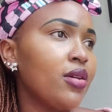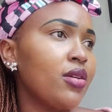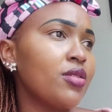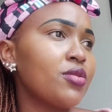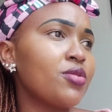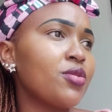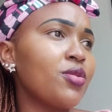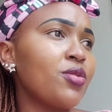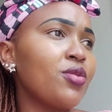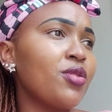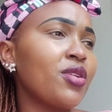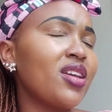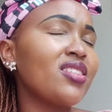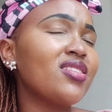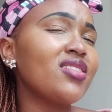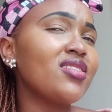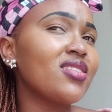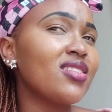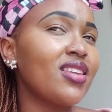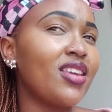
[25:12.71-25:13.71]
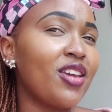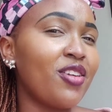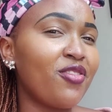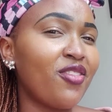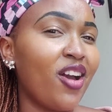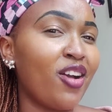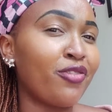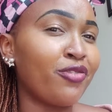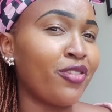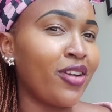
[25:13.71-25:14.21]
So he just gave
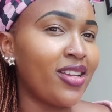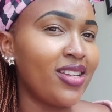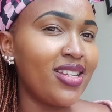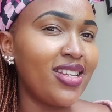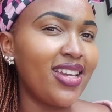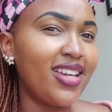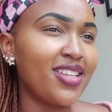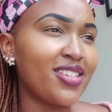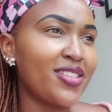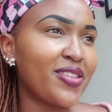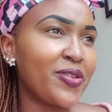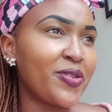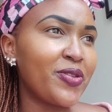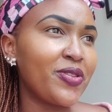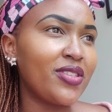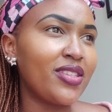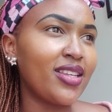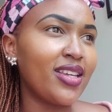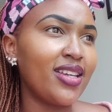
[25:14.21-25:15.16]
a funny excuse,